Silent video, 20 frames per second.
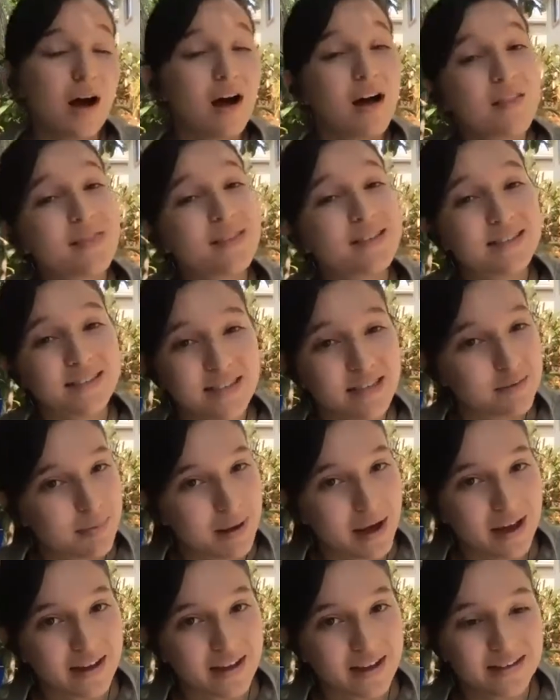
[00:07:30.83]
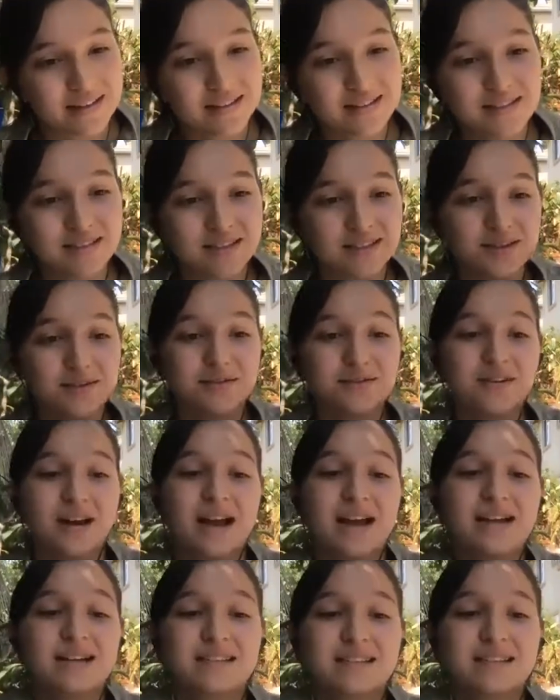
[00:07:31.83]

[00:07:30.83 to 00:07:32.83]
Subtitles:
on the seed packets, right,